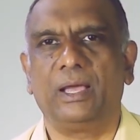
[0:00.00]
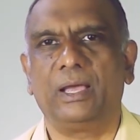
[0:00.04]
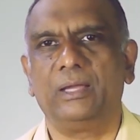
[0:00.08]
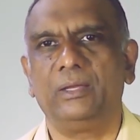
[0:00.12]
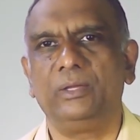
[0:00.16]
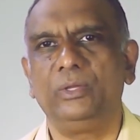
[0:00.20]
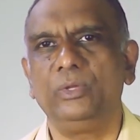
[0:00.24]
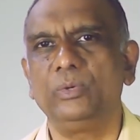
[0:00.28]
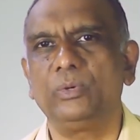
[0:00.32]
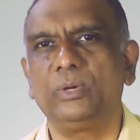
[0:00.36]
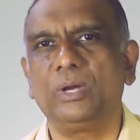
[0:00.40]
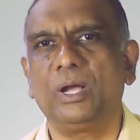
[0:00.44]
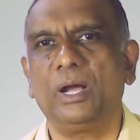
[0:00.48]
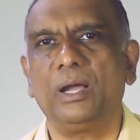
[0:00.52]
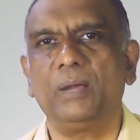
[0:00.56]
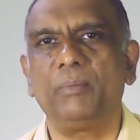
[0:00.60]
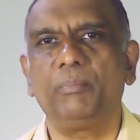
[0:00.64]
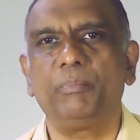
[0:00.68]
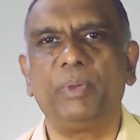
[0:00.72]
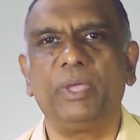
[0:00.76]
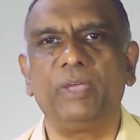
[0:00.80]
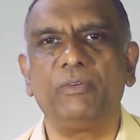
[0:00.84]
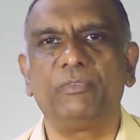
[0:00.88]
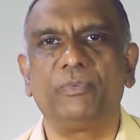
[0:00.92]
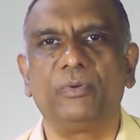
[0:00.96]
and you
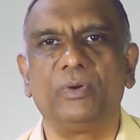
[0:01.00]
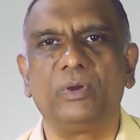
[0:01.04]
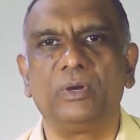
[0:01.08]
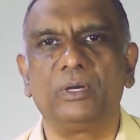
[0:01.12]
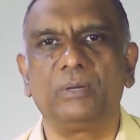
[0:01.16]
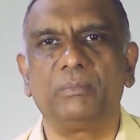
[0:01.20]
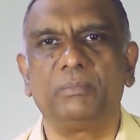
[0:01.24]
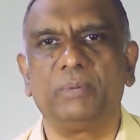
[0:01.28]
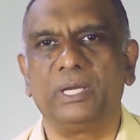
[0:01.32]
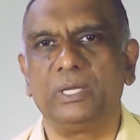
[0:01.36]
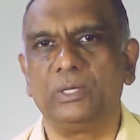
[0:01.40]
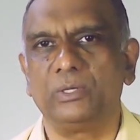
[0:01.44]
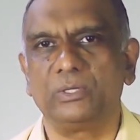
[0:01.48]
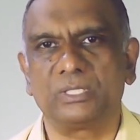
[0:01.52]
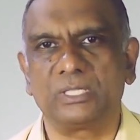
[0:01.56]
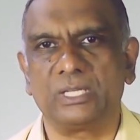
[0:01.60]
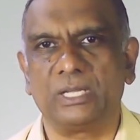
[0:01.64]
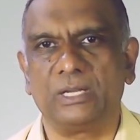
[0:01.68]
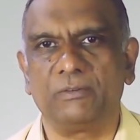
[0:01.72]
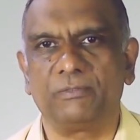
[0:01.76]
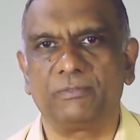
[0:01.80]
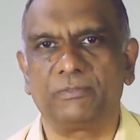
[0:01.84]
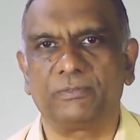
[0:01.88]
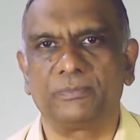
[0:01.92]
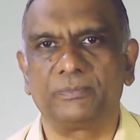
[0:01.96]
can't pay for it by
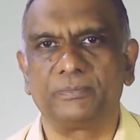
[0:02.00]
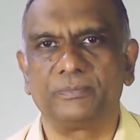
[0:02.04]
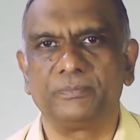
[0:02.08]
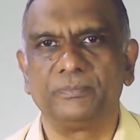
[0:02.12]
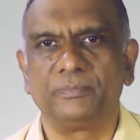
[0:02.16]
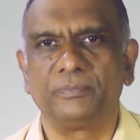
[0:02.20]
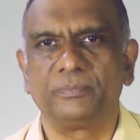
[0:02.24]
yourself.